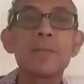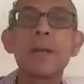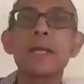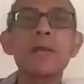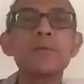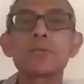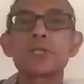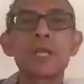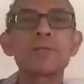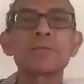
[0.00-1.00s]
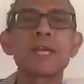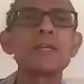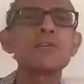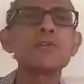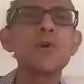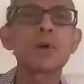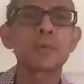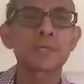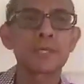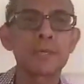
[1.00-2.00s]
My life was shaped
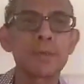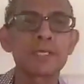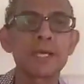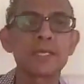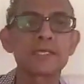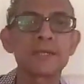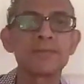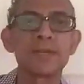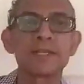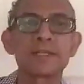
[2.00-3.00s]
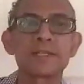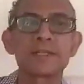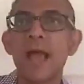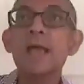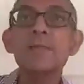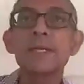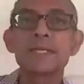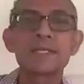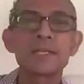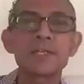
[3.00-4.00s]
enormously by chance events and by
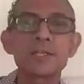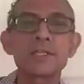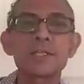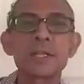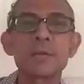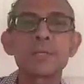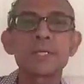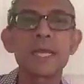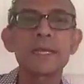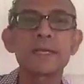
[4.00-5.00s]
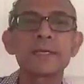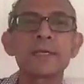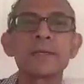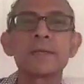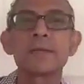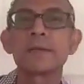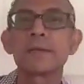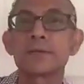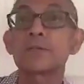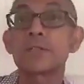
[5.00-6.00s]
decisions that were taken.
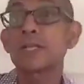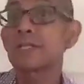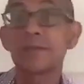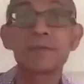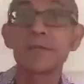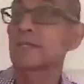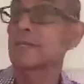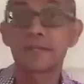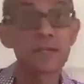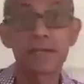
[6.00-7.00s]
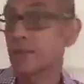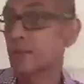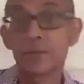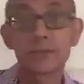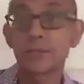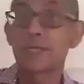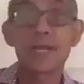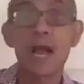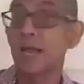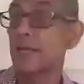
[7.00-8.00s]
So chance events like, this
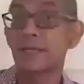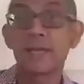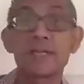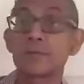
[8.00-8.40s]
guy in Delhi